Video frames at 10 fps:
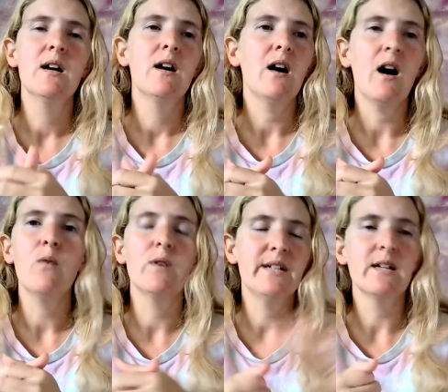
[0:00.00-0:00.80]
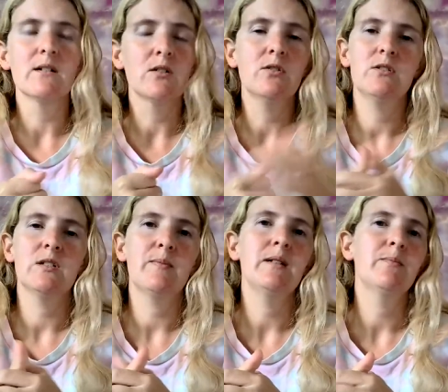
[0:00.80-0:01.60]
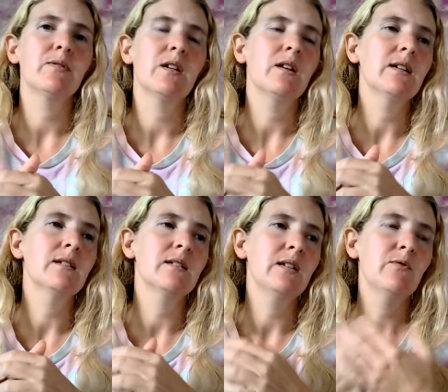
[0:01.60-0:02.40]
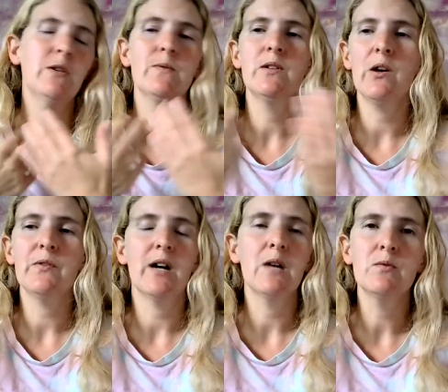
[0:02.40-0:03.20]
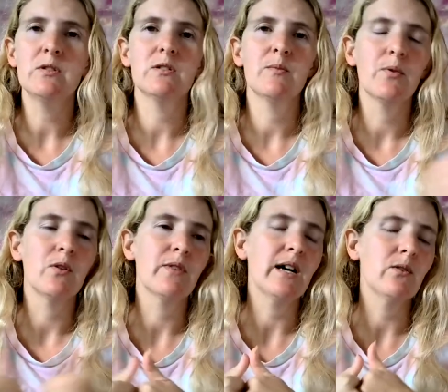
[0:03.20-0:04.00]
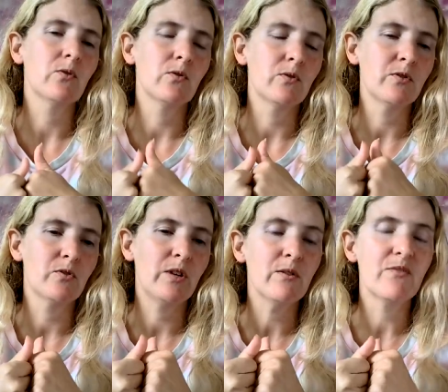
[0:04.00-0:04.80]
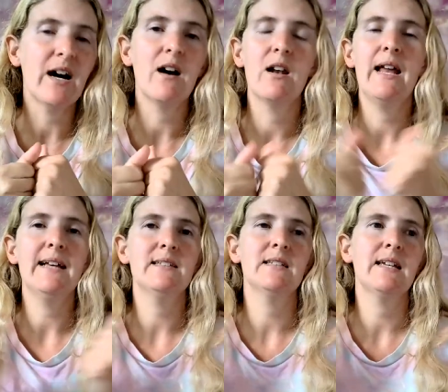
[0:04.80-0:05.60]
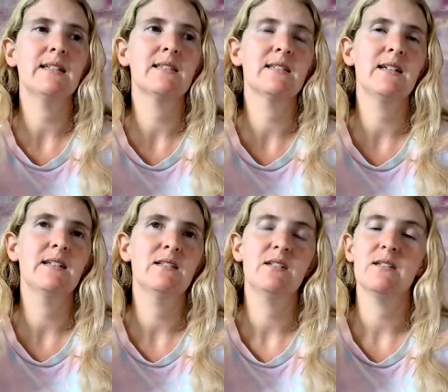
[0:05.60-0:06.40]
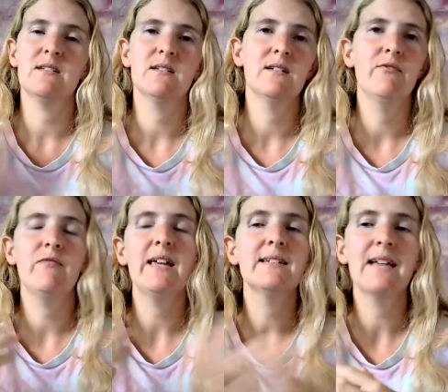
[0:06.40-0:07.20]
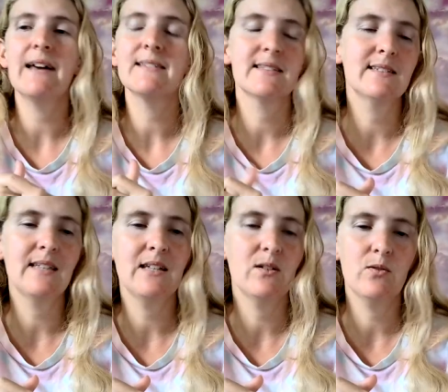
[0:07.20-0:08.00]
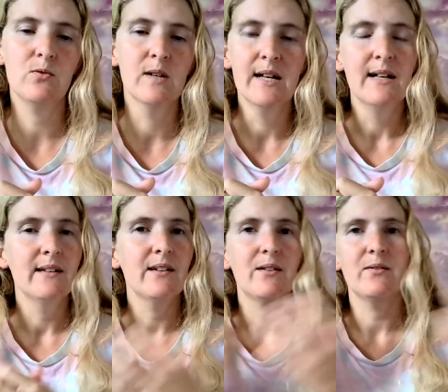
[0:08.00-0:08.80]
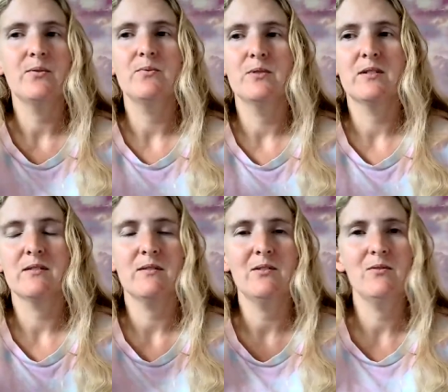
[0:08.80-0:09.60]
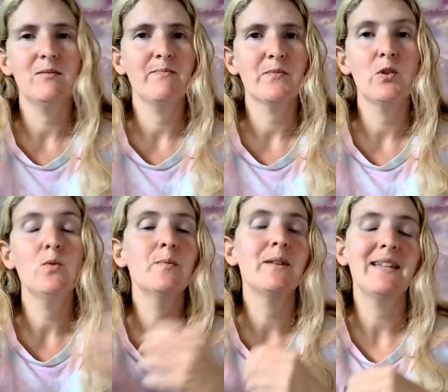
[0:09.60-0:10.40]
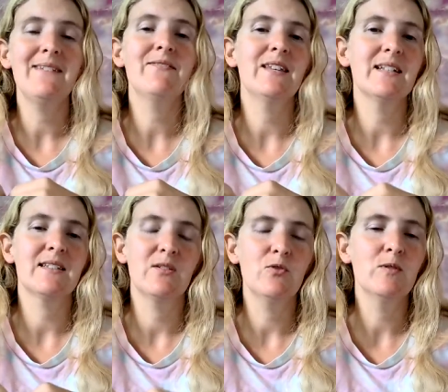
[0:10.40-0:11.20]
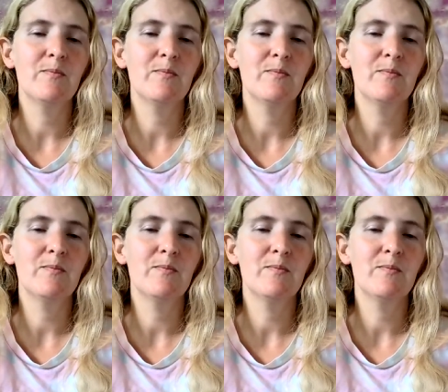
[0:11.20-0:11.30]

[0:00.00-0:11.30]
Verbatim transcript: our wedding unconscious people you know because he, he would know that I wouldn't support that or agree with that unless it's it's just a, a fake test to see who you know who would who who would believe this and who would